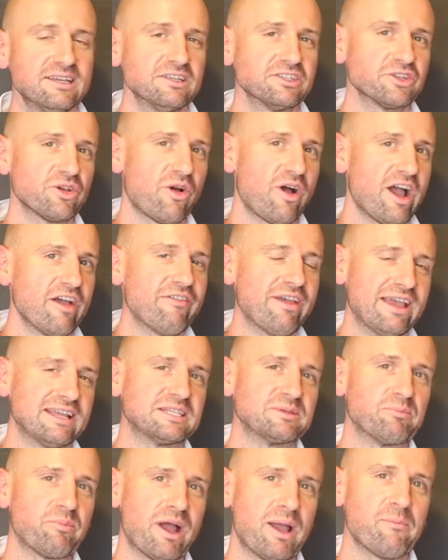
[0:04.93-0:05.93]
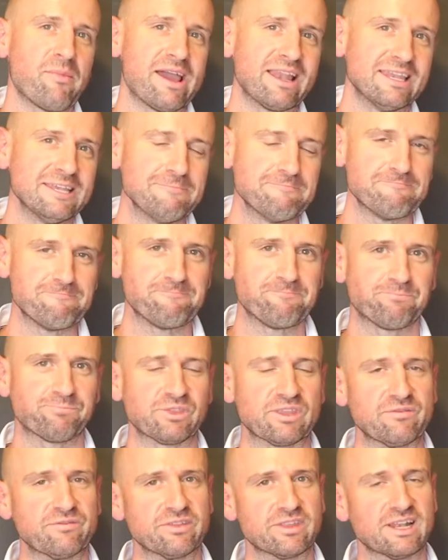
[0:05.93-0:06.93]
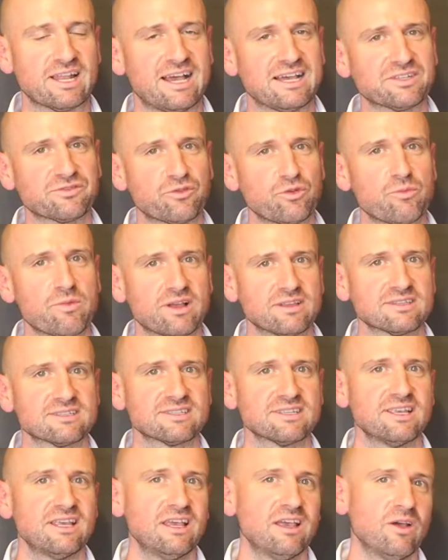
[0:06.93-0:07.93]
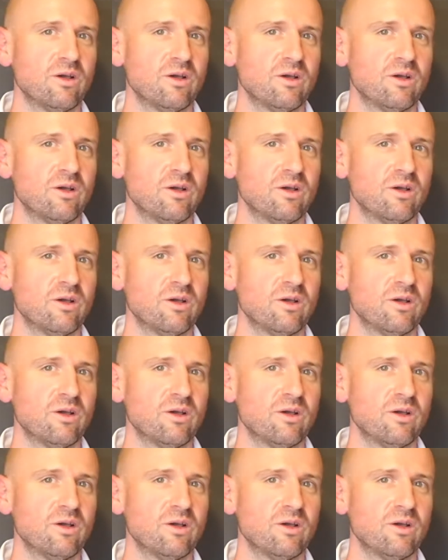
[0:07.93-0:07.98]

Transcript: So I've had to bite my lip for the last few months,